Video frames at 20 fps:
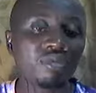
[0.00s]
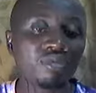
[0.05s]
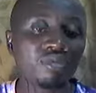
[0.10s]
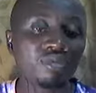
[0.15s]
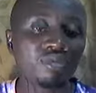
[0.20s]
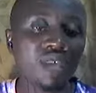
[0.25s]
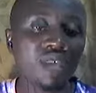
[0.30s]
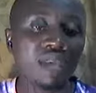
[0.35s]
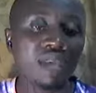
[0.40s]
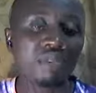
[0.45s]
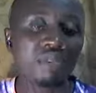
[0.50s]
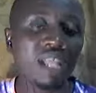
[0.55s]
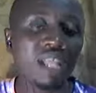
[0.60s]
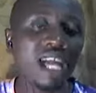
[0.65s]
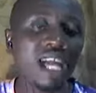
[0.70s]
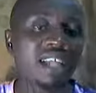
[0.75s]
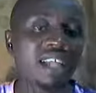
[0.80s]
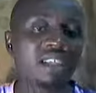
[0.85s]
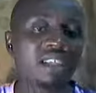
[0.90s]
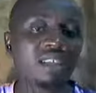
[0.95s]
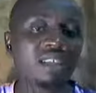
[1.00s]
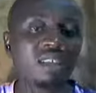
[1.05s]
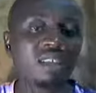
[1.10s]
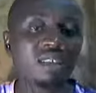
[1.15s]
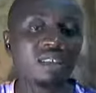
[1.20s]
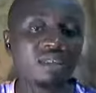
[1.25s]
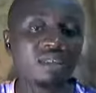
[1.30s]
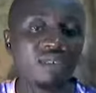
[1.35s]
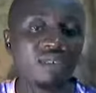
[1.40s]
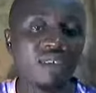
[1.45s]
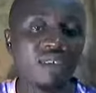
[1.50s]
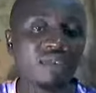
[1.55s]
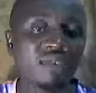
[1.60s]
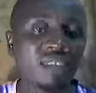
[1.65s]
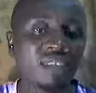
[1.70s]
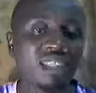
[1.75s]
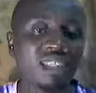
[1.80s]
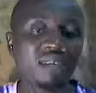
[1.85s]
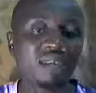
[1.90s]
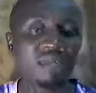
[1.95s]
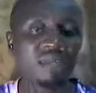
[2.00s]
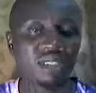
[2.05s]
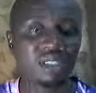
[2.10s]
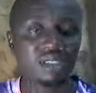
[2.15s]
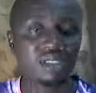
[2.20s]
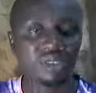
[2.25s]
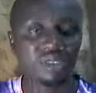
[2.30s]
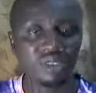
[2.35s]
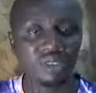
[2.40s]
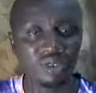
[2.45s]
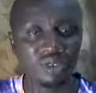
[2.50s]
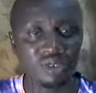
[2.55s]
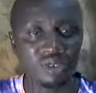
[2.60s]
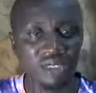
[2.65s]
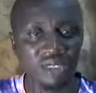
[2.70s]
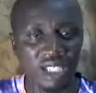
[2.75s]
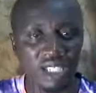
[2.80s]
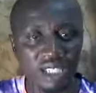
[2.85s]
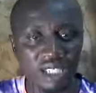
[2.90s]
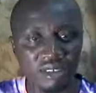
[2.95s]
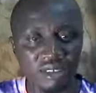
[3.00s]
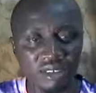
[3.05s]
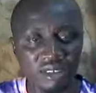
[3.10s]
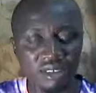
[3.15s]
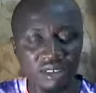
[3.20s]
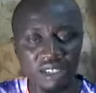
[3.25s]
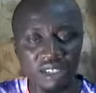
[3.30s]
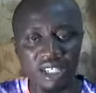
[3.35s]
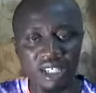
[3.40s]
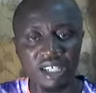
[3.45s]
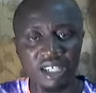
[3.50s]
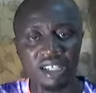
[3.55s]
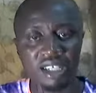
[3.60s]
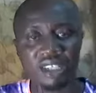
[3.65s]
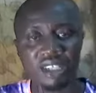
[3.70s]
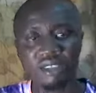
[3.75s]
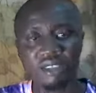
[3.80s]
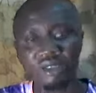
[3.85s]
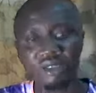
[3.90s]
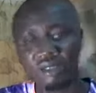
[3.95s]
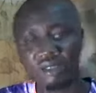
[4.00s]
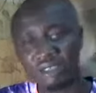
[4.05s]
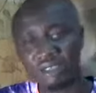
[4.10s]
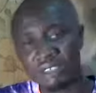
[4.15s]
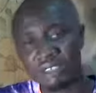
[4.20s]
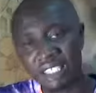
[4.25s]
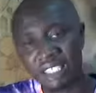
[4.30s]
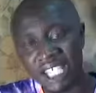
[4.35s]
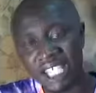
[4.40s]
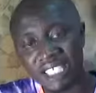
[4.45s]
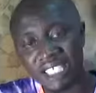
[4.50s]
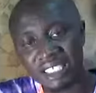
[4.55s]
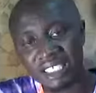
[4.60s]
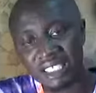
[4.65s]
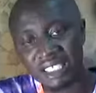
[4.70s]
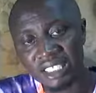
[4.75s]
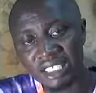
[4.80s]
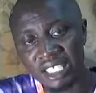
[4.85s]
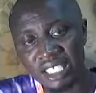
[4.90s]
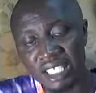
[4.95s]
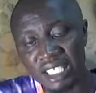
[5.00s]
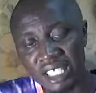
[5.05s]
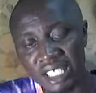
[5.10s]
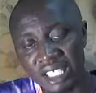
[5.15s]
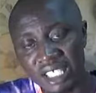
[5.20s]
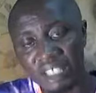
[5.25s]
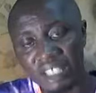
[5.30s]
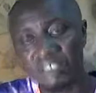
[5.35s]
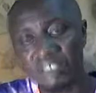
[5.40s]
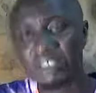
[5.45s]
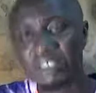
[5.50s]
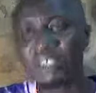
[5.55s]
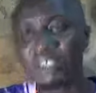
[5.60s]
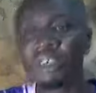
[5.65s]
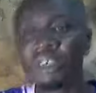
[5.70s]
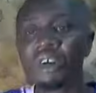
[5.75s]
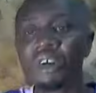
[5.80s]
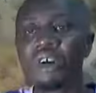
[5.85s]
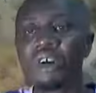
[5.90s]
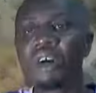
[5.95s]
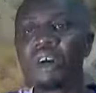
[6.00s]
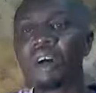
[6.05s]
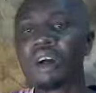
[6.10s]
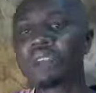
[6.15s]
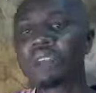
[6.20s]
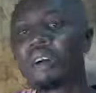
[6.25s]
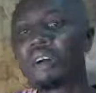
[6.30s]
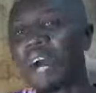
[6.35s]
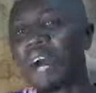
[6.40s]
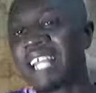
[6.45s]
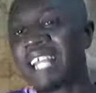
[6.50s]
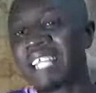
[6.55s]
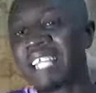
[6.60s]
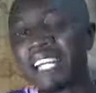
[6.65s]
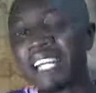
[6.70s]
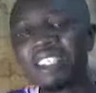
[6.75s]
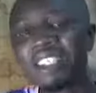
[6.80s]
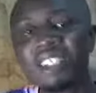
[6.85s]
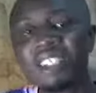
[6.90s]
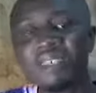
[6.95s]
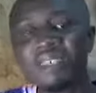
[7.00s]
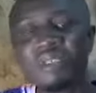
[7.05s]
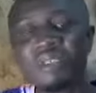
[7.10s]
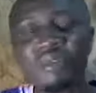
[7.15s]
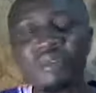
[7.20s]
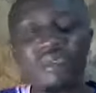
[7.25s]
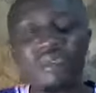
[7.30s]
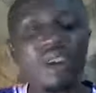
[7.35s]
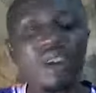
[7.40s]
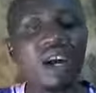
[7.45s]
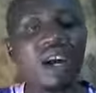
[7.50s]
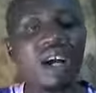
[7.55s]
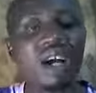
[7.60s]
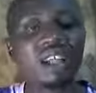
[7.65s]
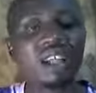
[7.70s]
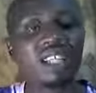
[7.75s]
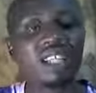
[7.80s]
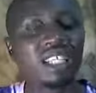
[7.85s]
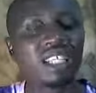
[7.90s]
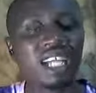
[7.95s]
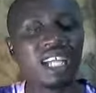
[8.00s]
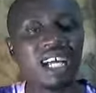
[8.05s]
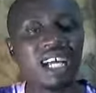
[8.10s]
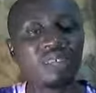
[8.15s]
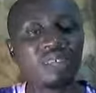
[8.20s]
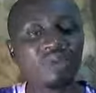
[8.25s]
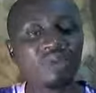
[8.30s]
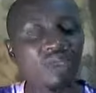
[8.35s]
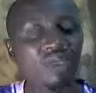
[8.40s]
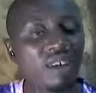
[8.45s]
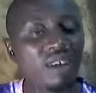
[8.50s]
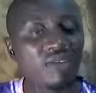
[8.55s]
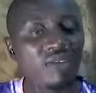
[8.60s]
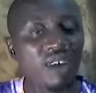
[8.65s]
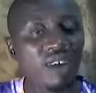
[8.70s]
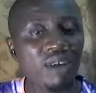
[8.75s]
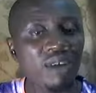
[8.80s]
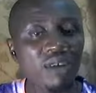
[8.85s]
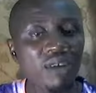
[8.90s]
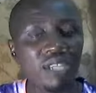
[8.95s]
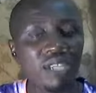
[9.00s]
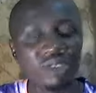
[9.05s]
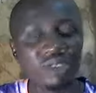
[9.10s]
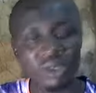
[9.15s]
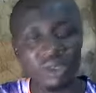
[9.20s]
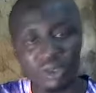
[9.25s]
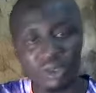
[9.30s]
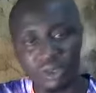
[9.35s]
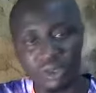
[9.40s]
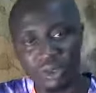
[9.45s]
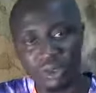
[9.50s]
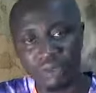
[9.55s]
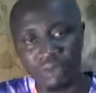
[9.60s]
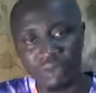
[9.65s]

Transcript: apply it, wait for 10 minutes or so, then tighten it again, and then leave it for another 12 hours or so.